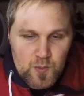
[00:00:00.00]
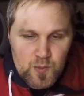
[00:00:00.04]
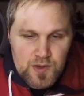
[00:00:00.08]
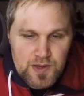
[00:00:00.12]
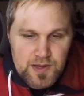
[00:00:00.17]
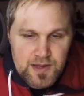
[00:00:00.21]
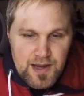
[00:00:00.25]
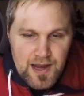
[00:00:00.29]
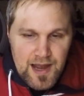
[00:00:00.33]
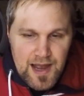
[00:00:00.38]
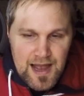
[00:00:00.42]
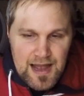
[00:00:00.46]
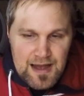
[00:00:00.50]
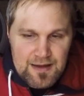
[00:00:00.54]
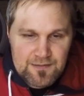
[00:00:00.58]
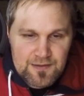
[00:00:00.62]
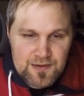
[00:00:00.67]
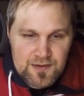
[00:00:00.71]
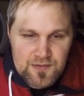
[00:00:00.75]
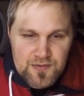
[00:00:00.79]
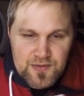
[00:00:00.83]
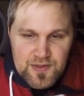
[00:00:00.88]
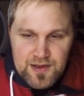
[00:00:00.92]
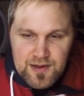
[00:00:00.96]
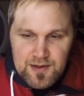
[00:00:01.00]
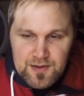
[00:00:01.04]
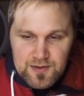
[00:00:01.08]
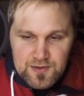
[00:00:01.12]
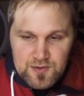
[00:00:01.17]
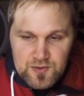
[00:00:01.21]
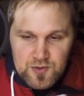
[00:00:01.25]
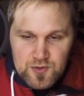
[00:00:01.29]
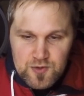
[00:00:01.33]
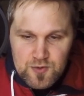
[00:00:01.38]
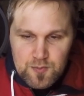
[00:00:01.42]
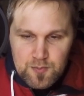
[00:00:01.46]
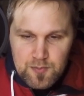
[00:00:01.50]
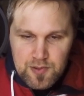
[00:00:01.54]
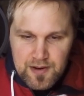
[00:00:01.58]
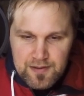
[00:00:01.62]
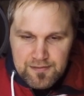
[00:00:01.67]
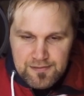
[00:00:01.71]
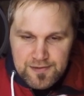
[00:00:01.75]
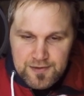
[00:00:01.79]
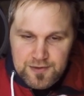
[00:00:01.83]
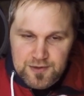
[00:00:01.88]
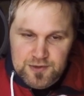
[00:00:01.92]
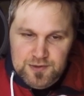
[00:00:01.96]
we have the new
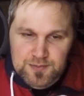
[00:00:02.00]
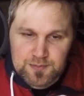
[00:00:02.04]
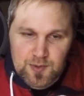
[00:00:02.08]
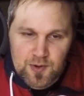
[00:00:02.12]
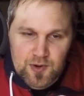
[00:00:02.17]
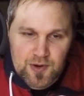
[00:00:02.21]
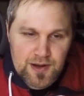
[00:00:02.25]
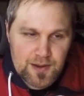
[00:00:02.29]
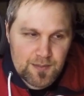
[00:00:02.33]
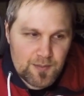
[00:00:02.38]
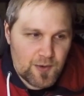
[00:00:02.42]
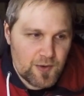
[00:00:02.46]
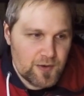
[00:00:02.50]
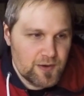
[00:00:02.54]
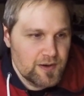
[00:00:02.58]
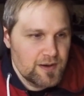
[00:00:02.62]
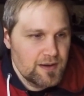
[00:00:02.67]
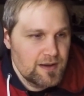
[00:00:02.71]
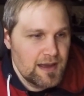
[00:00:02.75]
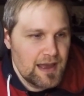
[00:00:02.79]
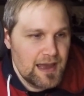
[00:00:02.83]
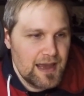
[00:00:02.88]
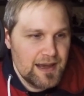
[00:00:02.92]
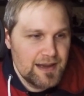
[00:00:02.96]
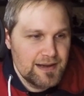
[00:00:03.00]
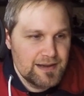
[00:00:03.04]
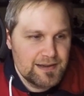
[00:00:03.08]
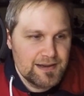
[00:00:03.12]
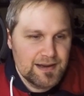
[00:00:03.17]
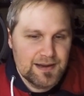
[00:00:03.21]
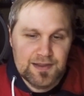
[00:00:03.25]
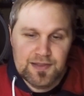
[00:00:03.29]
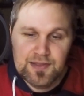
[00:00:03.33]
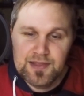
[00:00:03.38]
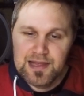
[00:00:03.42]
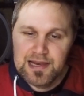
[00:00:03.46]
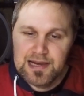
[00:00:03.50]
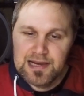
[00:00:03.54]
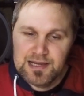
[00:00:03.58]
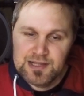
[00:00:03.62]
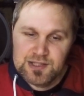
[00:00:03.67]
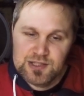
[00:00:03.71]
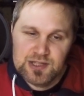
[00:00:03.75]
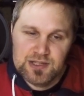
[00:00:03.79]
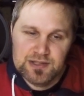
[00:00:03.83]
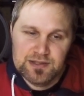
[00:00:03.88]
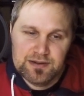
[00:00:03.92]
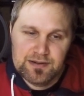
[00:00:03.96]
Paradox Pokemon and the
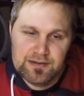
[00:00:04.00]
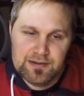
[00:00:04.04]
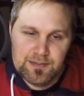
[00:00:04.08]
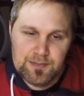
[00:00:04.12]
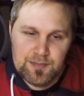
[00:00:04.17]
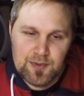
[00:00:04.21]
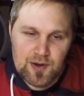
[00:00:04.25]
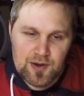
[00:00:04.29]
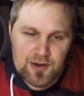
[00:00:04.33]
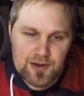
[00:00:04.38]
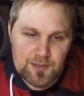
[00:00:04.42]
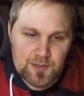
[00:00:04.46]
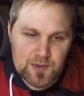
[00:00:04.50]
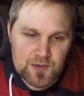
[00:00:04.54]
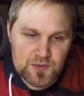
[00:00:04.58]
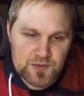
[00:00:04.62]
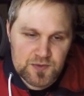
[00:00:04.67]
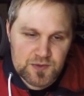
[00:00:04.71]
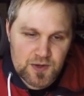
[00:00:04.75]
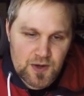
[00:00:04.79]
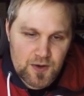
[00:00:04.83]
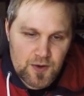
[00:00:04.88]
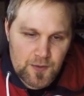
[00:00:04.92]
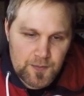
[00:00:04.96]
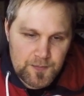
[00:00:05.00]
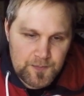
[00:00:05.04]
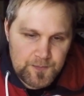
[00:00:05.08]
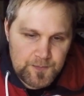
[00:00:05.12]
legendary Pokemon. So